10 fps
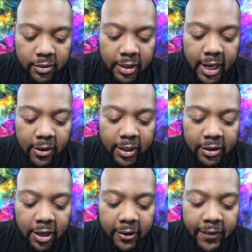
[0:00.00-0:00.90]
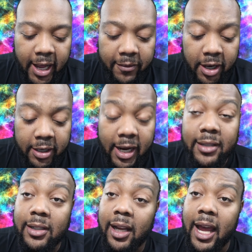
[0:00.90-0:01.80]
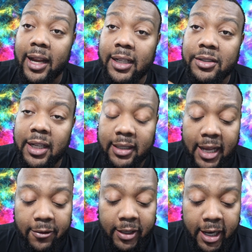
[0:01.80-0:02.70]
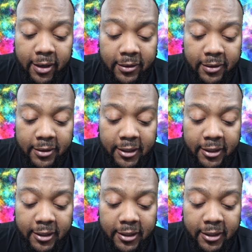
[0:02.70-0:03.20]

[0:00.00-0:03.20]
Now at 3,500, that's a lot. Let's check that one out.